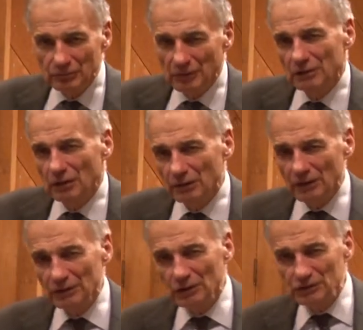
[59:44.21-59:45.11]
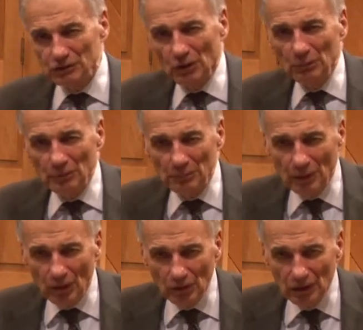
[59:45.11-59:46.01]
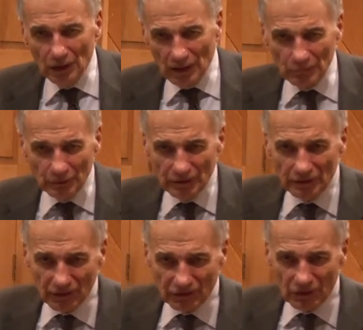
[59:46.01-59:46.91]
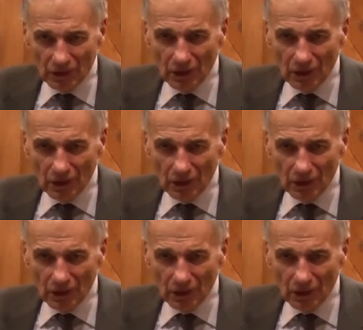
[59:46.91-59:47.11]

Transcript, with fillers: You know, that could show them the poll, like we did this,